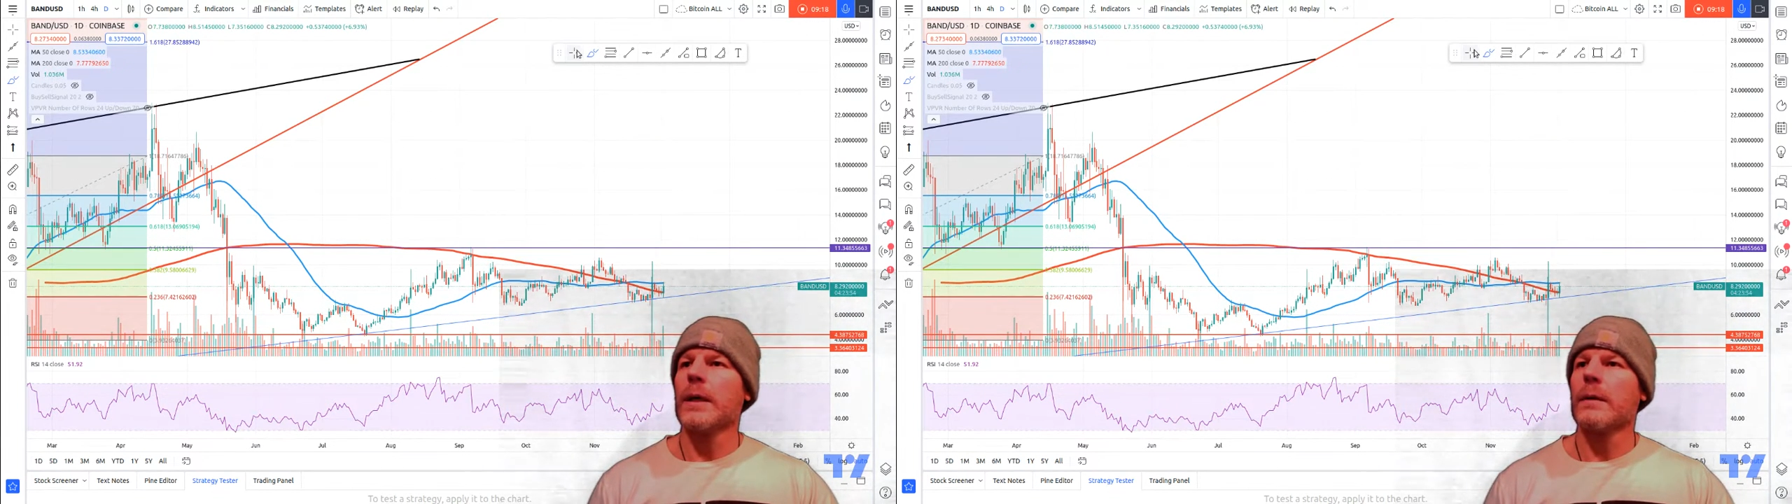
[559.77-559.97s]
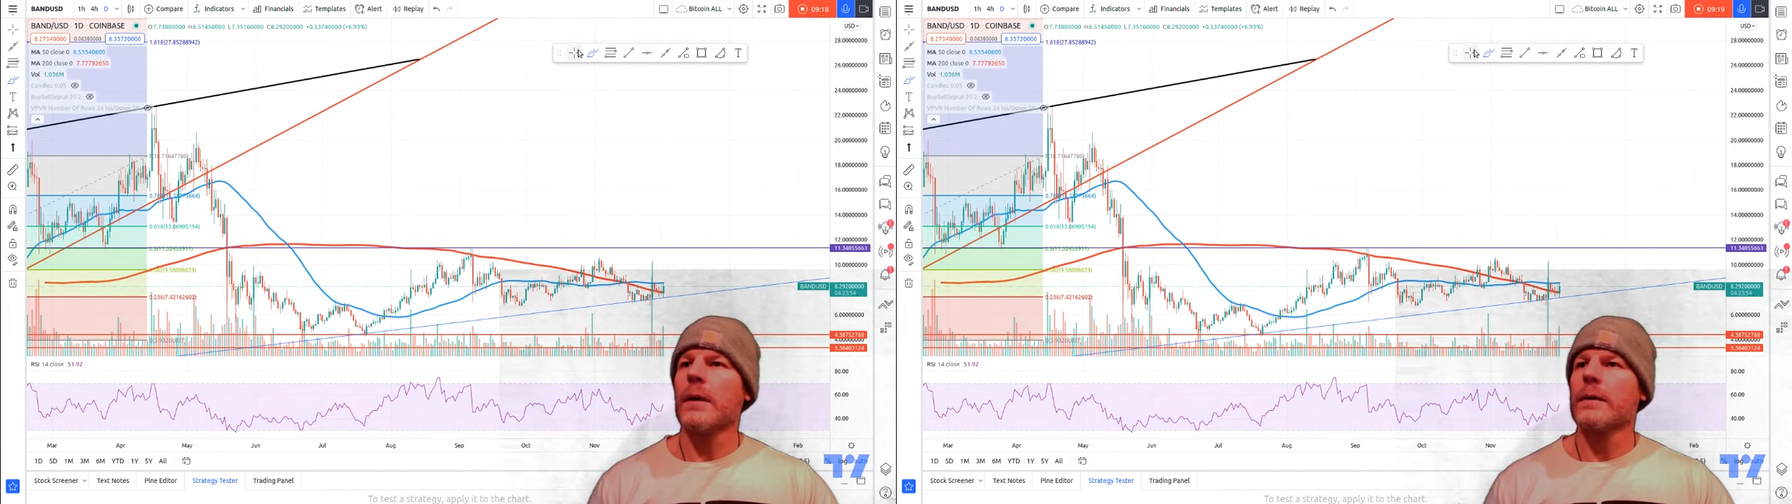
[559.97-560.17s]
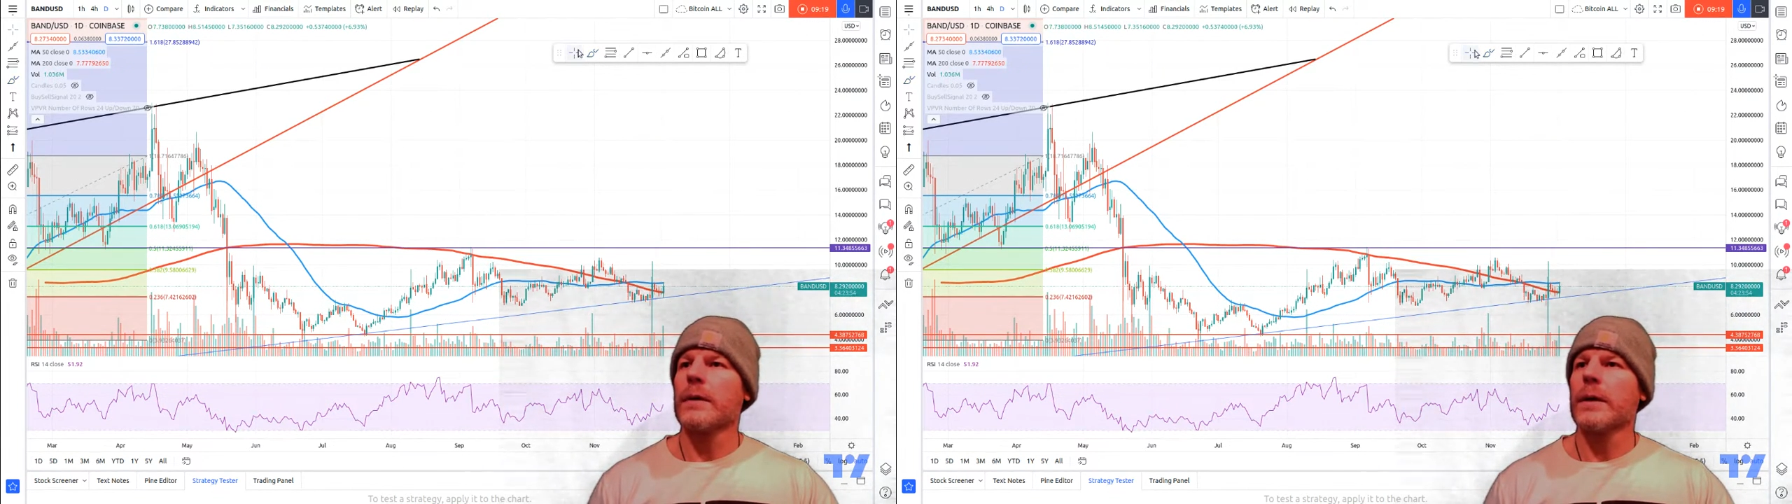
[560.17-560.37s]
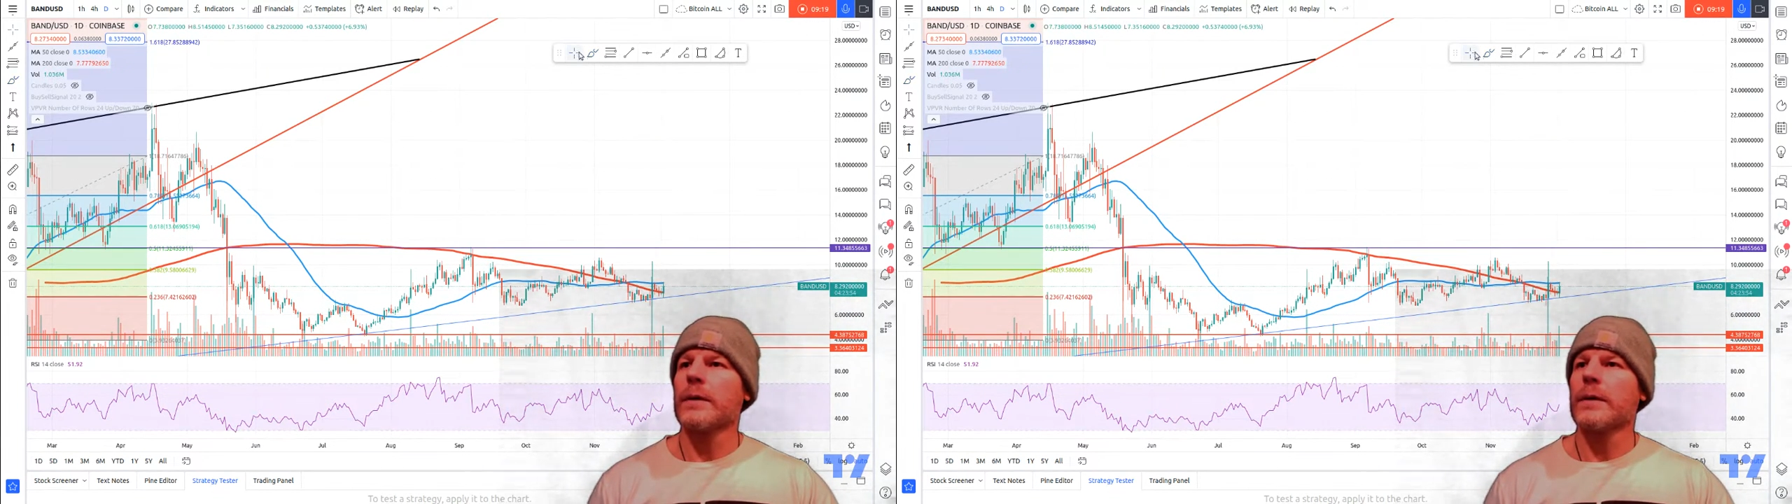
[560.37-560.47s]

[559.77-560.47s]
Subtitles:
crosshairs